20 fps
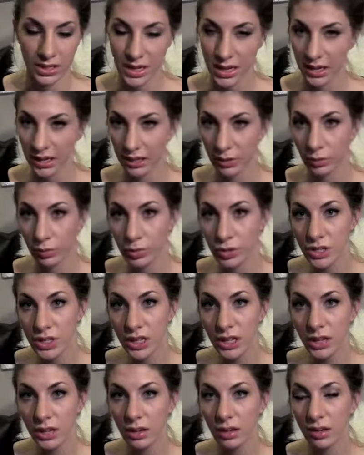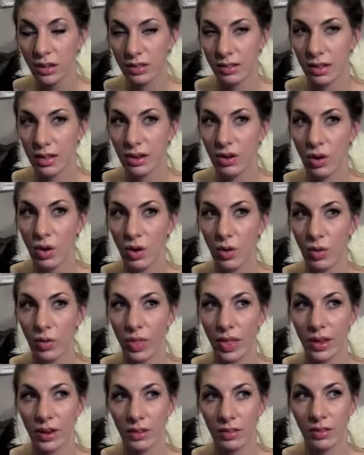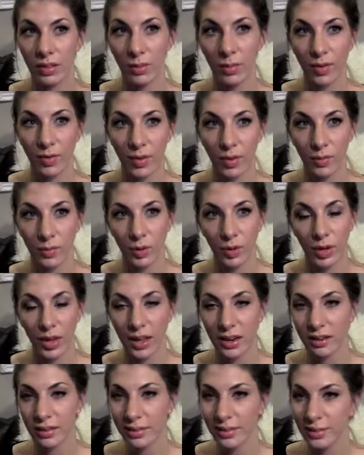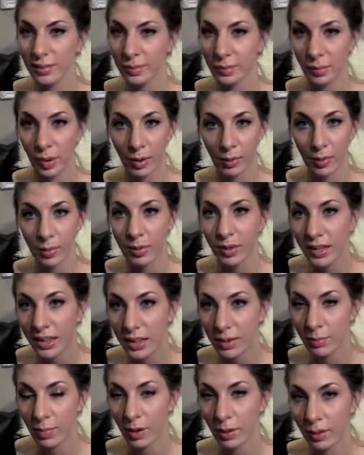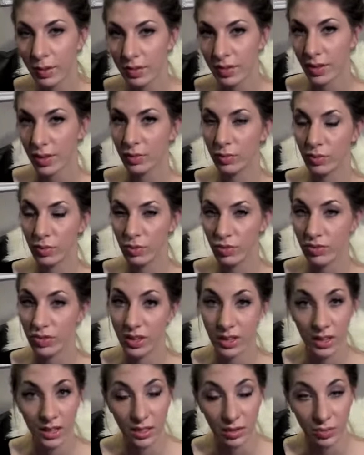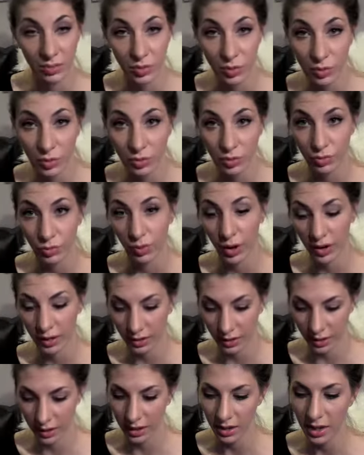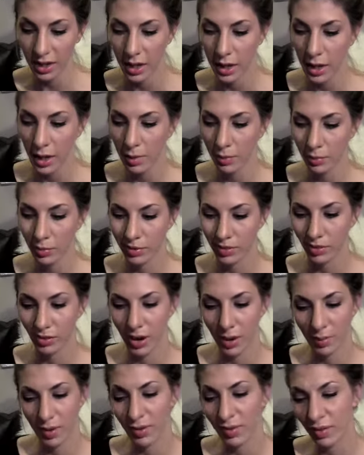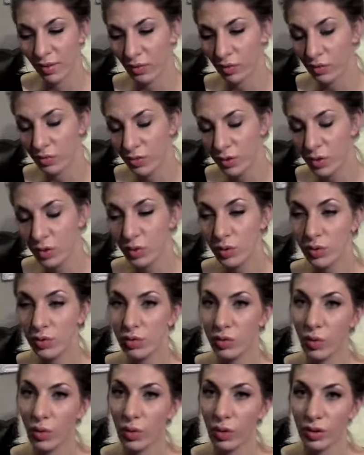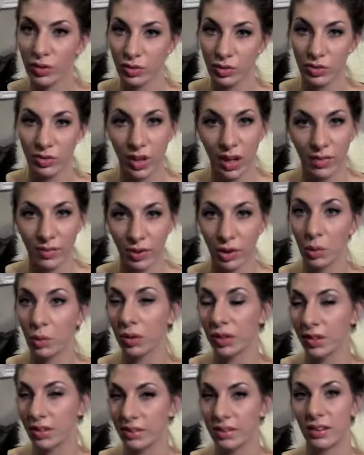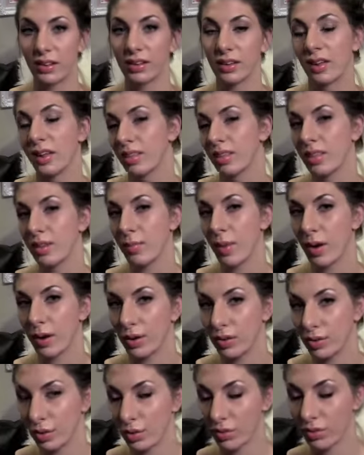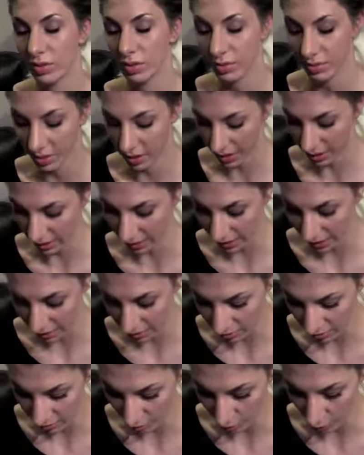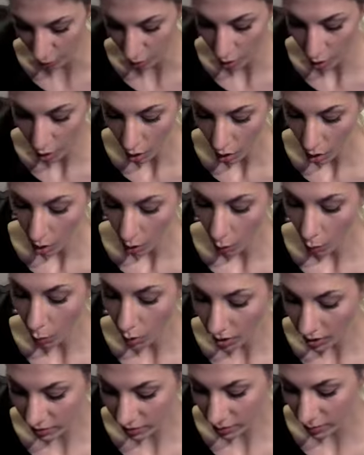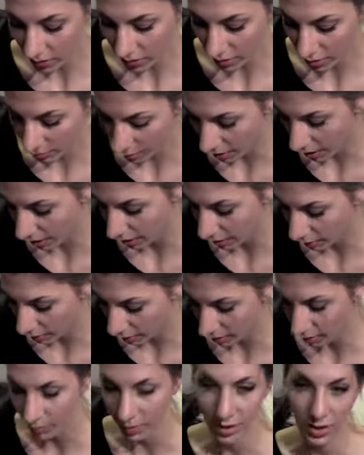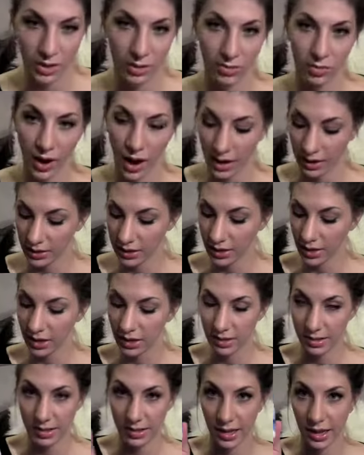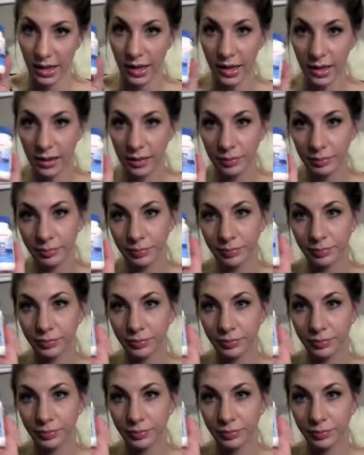daily routine, because I know that some of them you can probably get better results with just eating the foods directly, but they're not my favorite foods, or it's just not very realistic to get the amount of doses that I need. So one of them that's come highly recommended for acne is zinc,